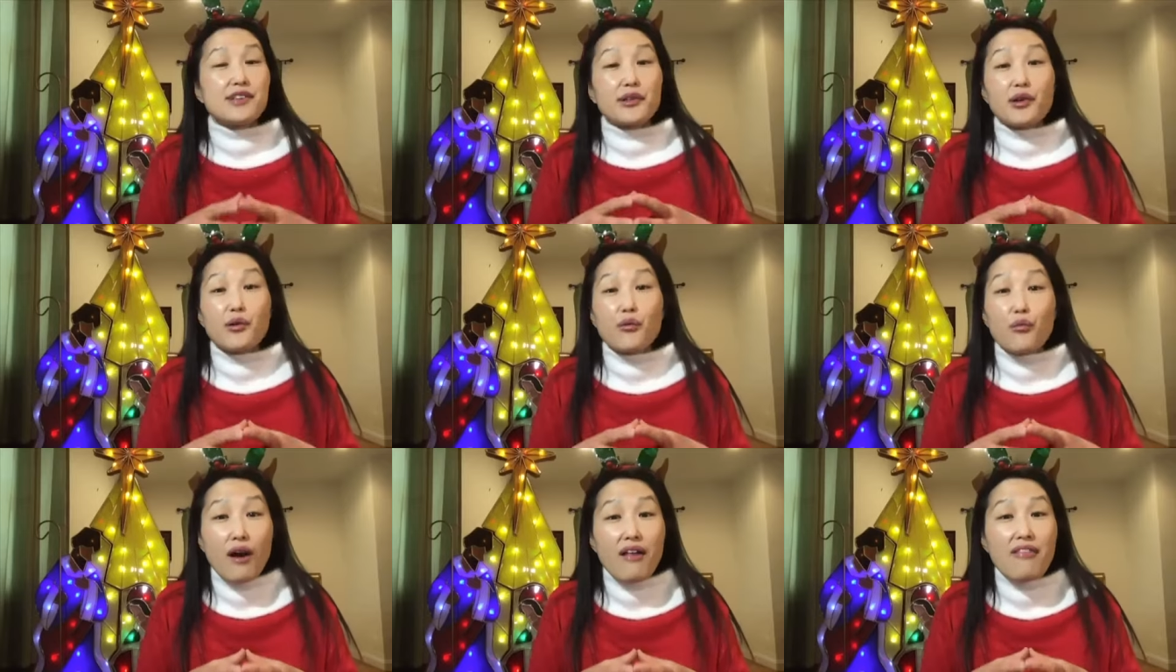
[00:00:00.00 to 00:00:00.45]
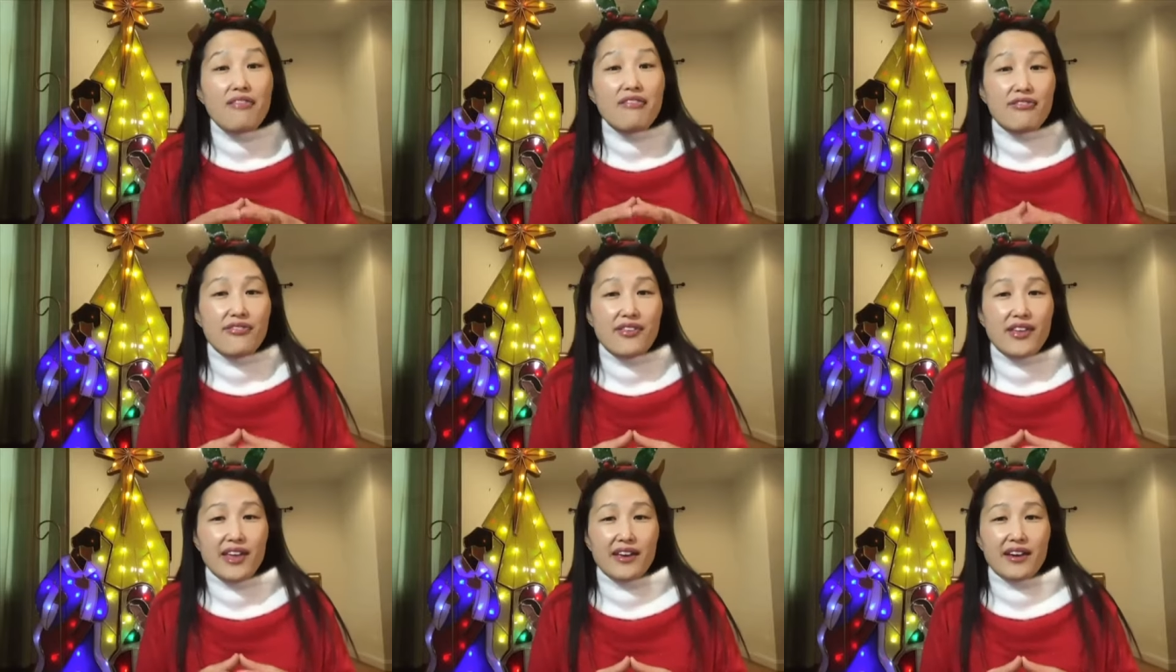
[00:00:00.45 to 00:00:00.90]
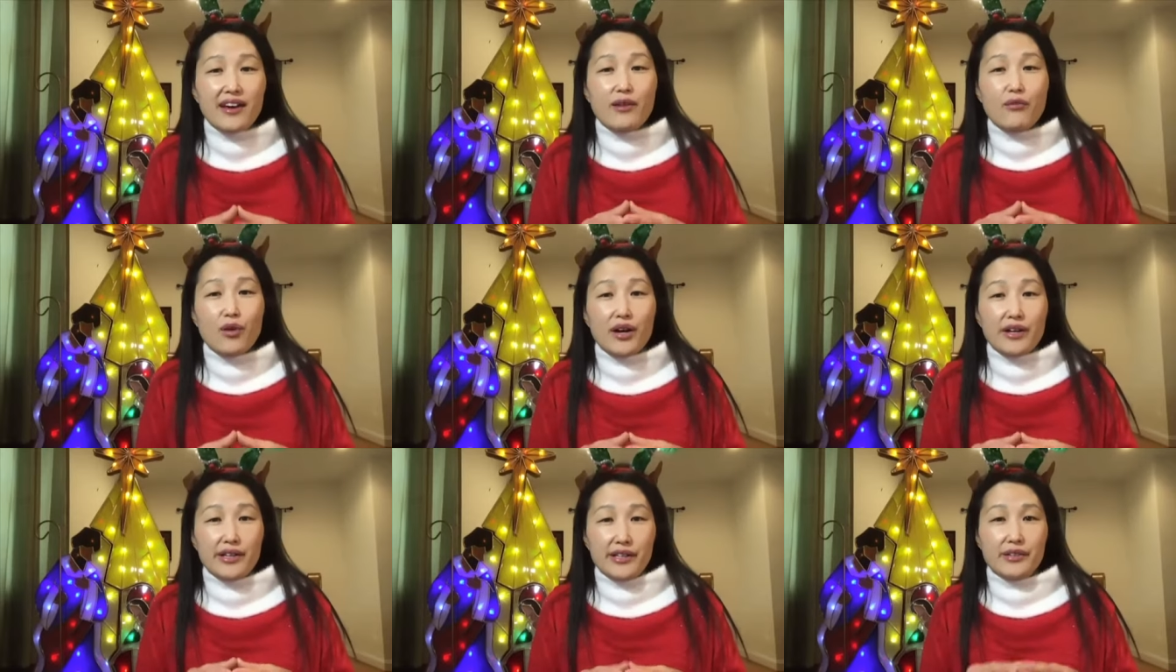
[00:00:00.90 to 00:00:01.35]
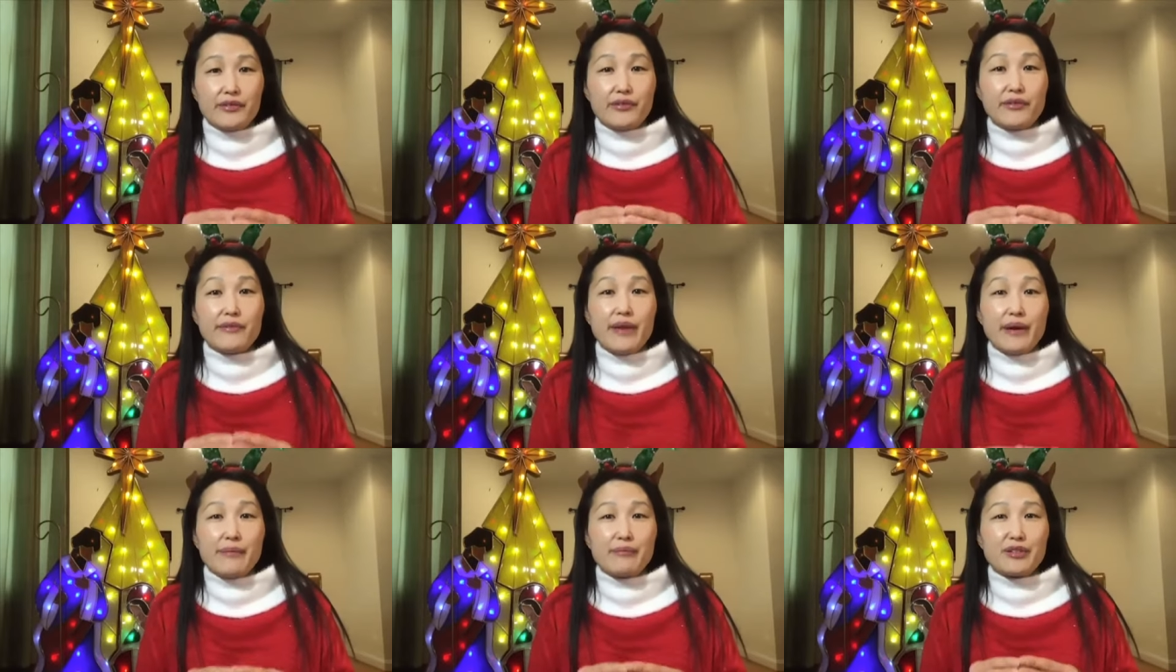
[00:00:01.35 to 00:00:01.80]
the one thing I want you to
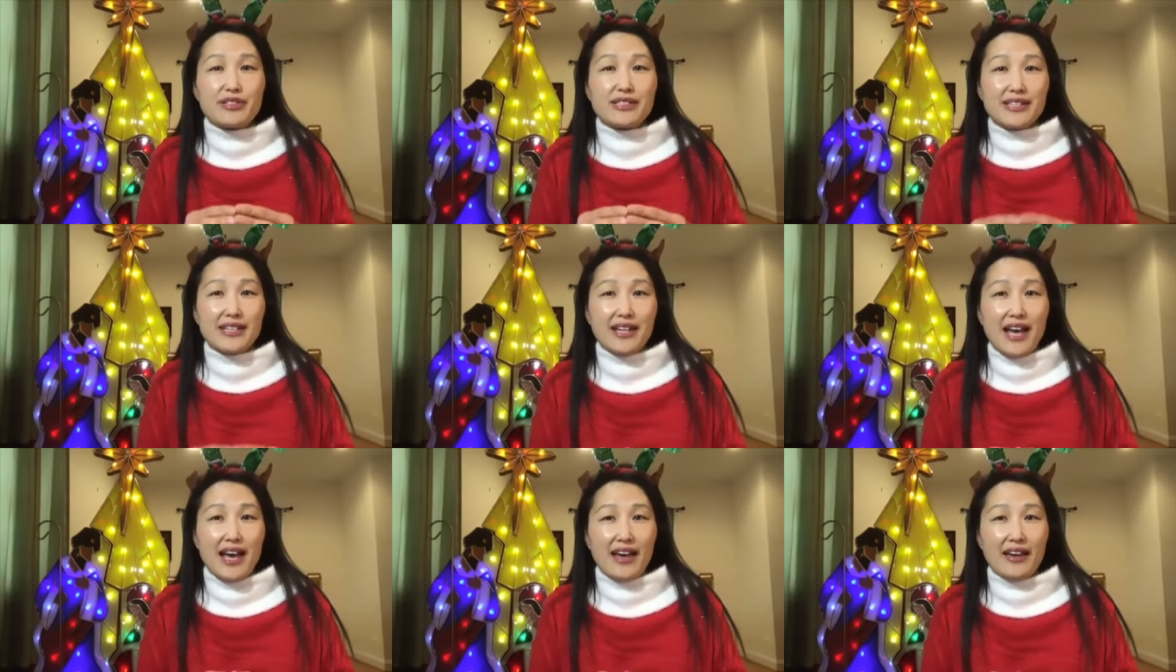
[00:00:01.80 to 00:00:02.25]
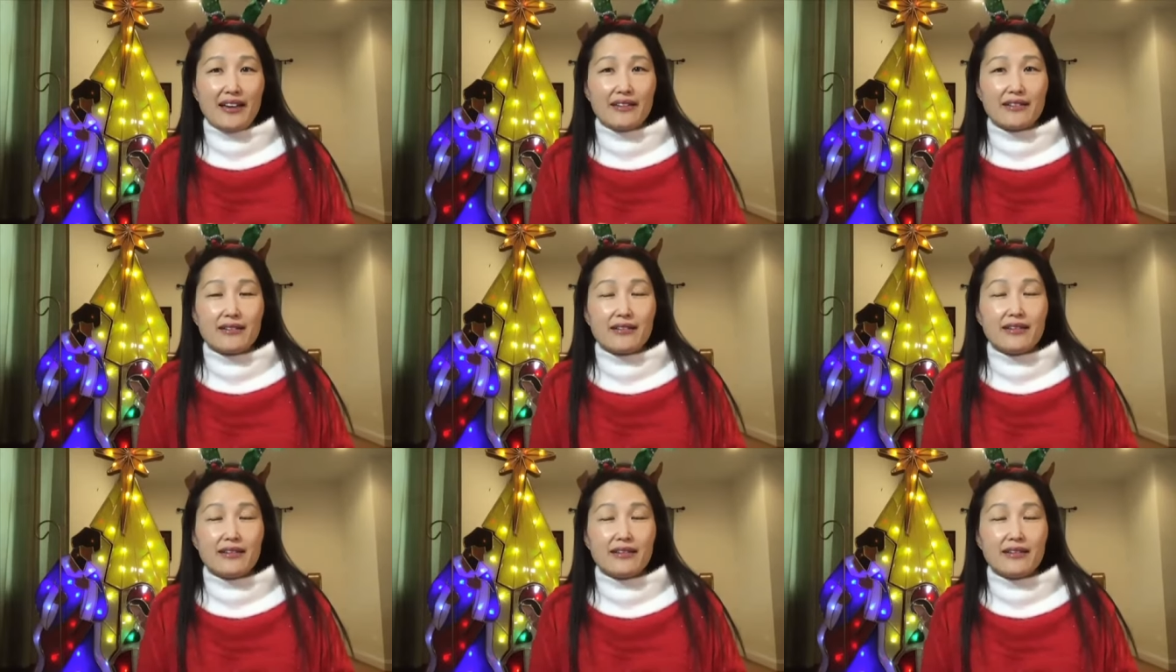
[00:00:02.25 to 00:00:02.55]
remember today